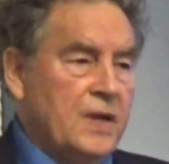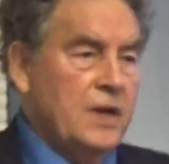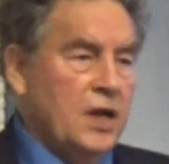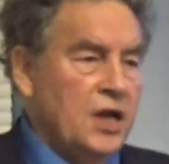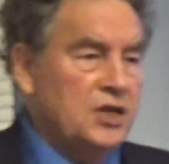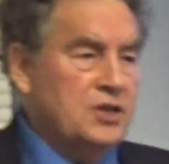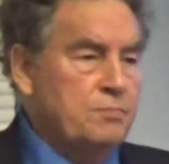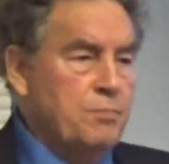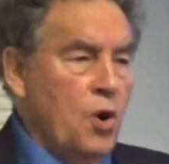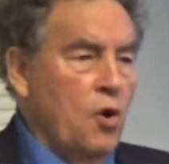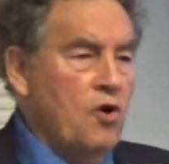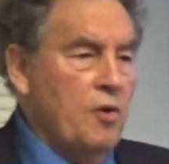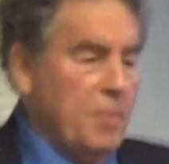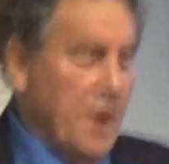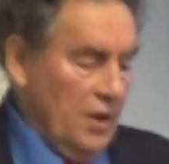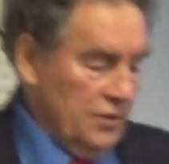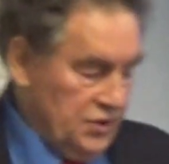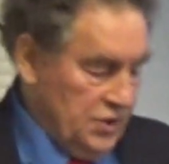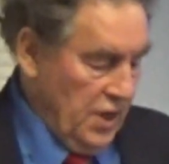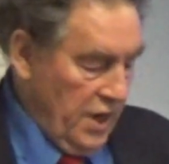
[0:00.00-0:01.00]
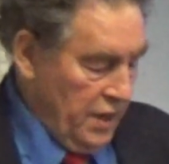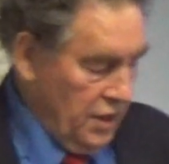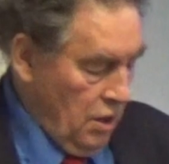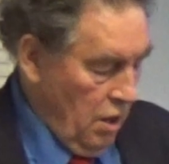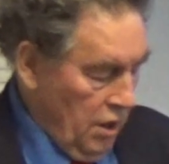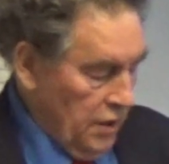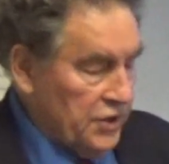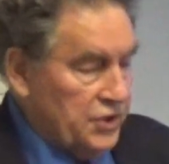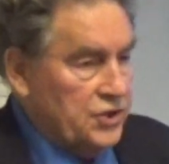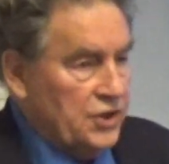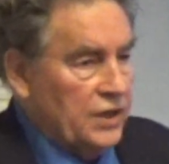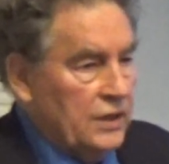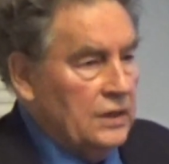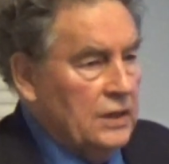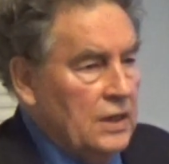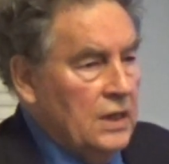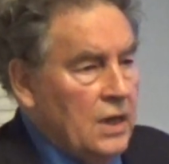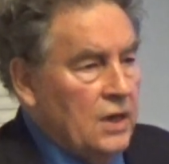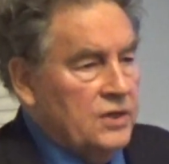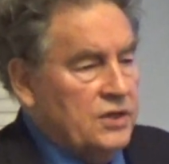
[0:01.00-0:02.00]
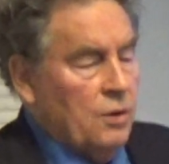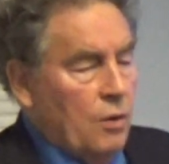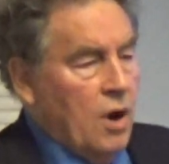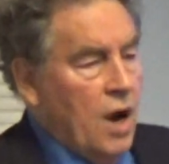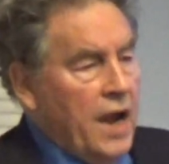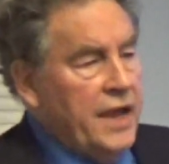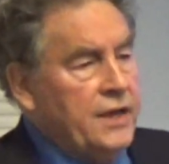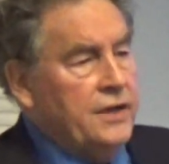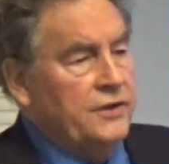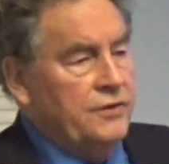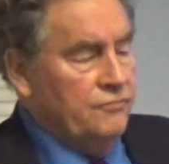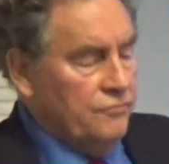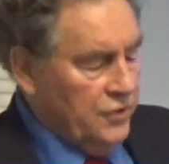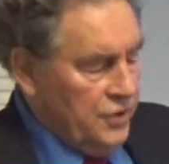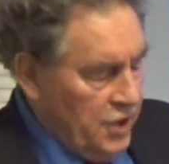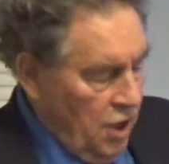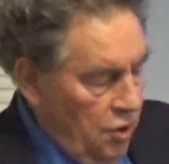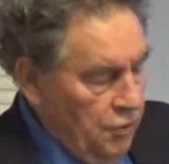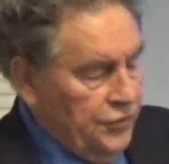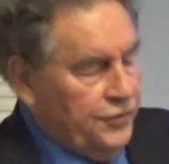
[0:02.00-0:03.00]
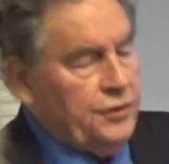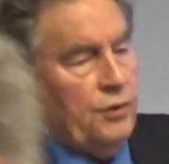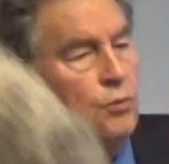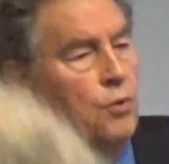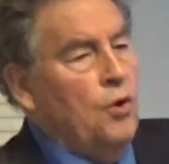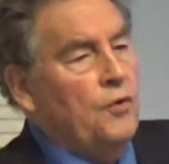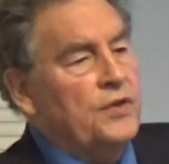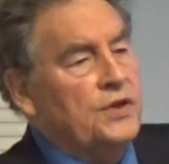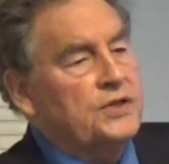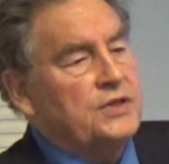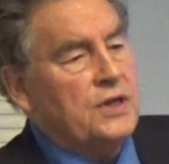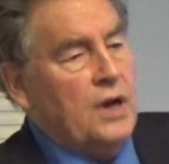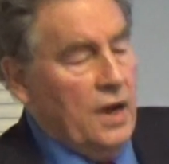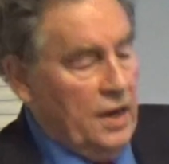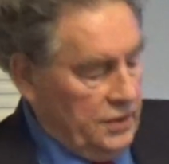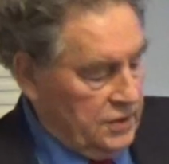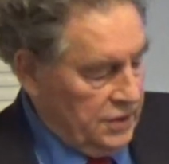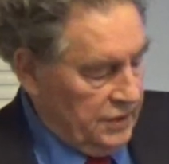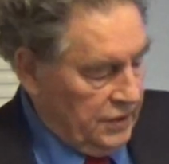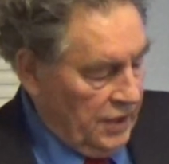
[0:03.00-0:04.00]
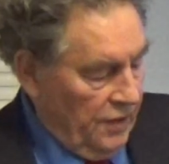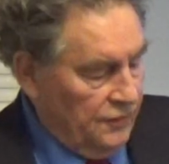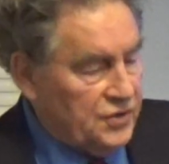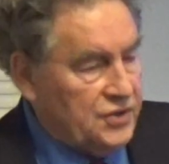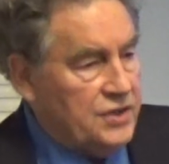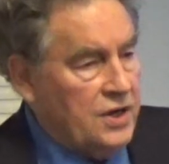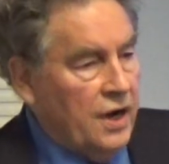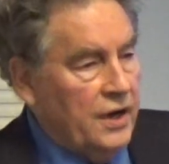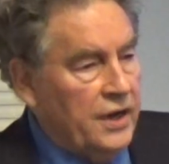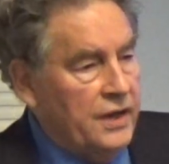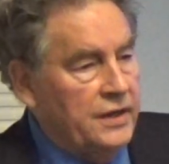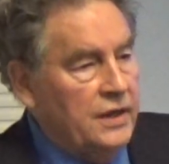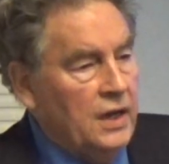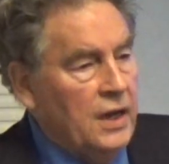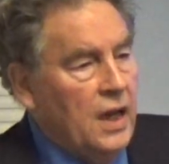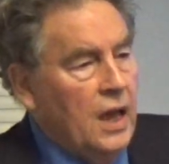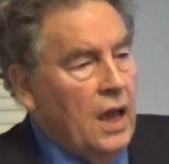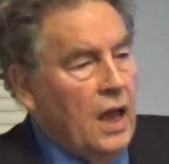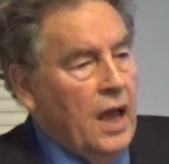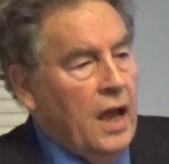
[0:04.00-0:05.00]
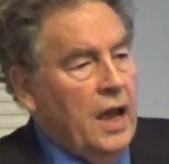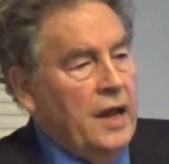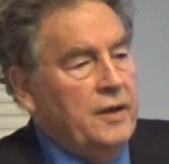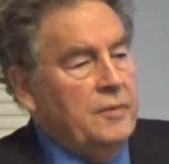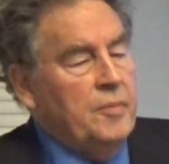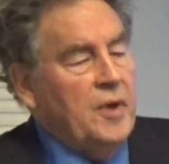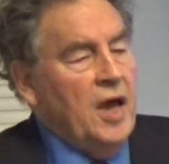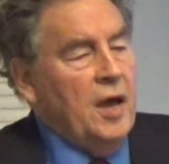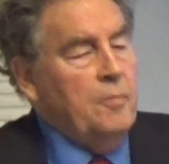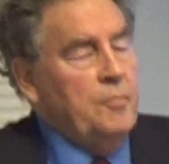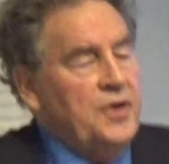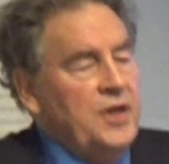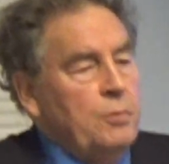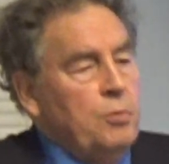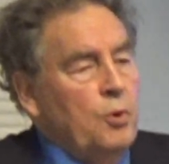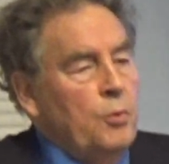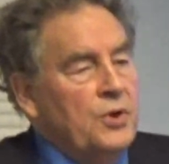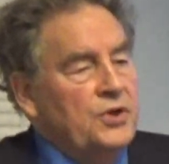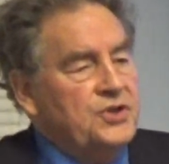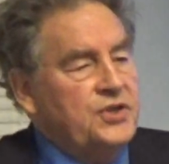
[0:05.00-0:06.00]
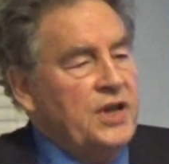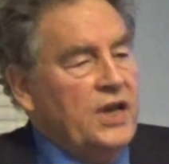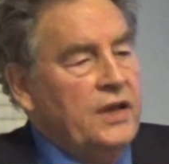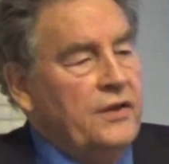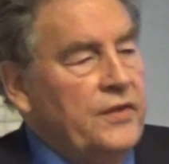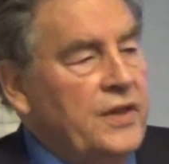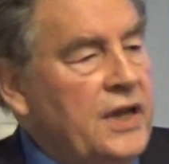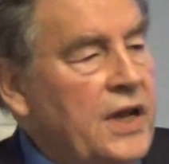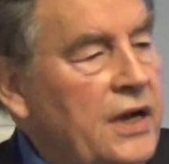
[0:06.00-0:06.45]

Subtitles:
It's more about psychology. So I can go through all the science that I've studied, and people will say at the